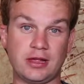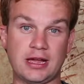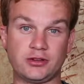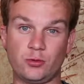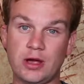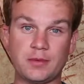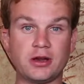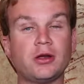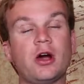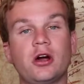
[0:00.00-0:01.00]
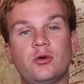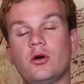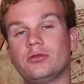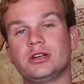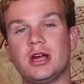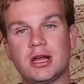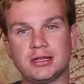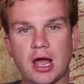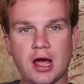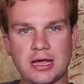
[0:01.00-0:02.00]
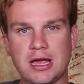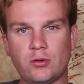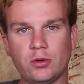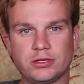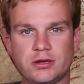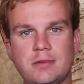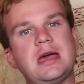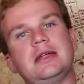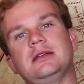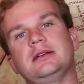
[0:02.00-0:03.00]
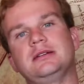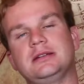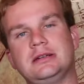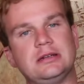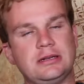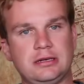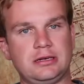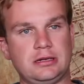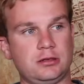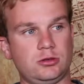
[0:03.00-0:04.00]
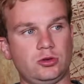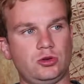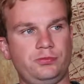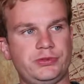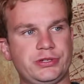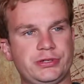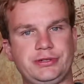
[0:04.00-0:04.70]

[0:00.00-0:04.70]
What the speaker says: that women are, quote, not equal to men. Oops.